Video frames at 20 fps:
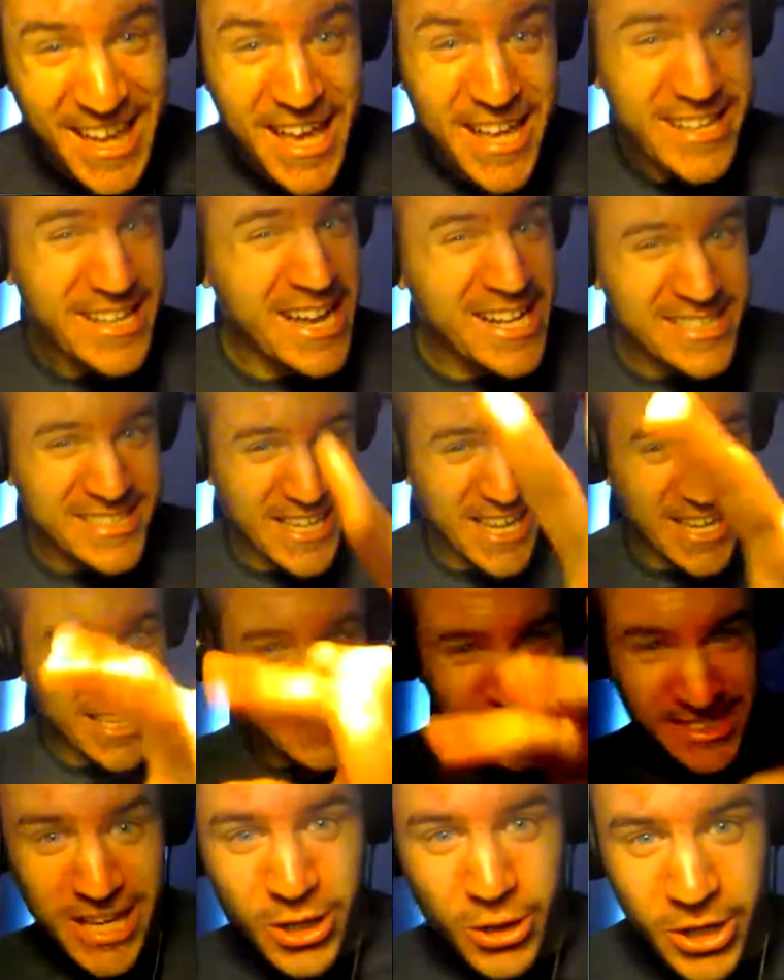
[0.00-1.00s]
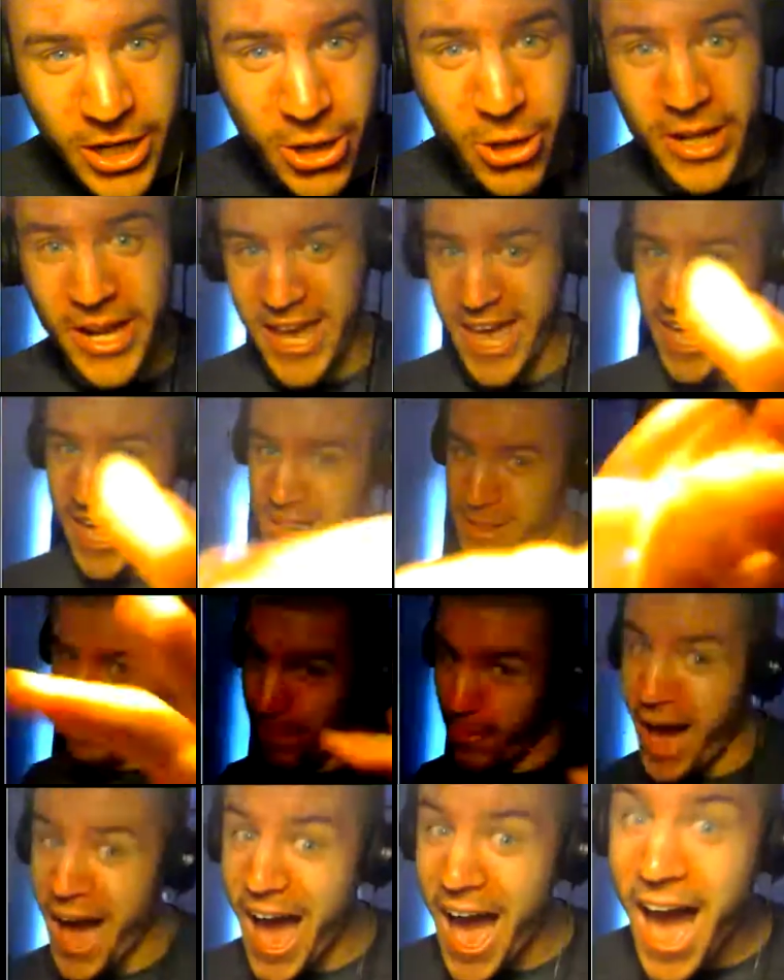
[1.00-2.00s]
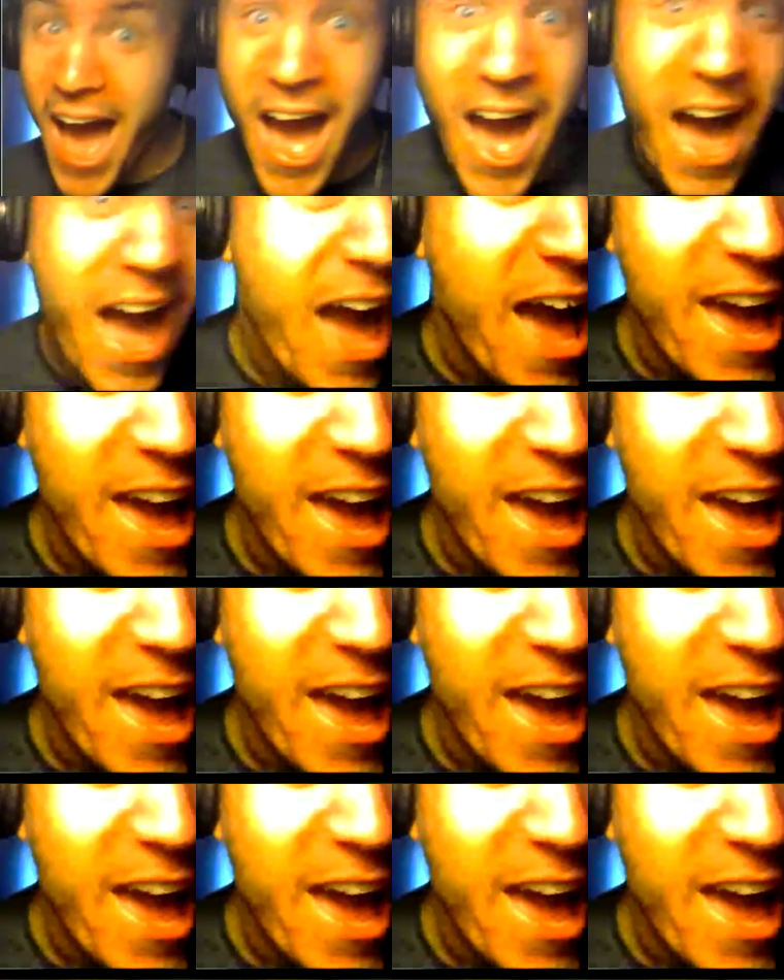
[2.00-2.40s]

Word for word: Then say stay goody goody and bye,